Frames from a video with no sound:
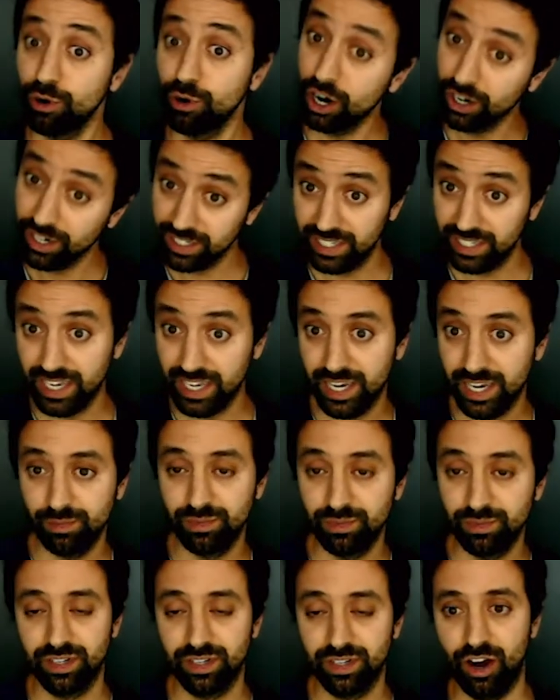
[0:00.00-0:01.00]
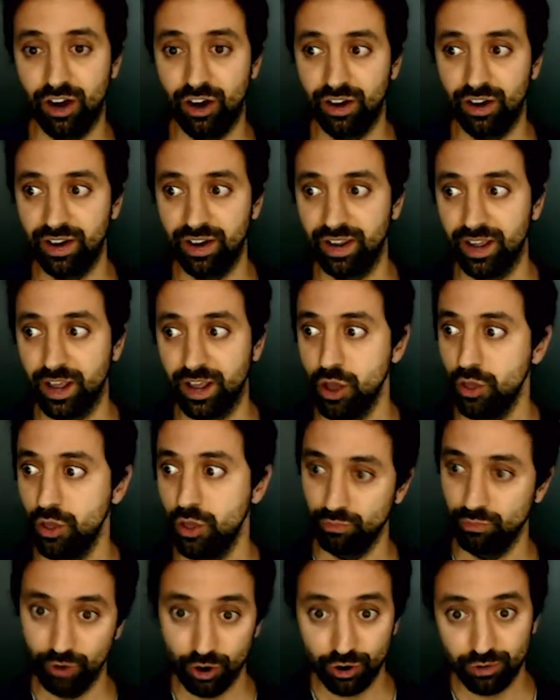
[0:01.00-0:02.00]
product teams on
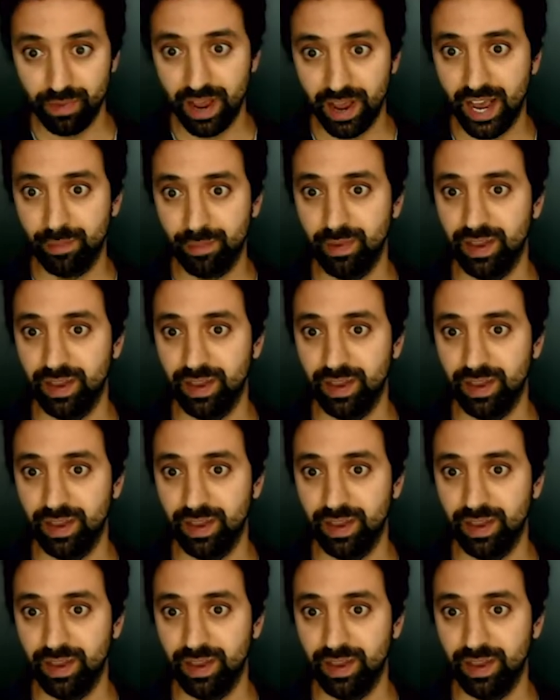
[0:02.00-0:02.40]
the roadmap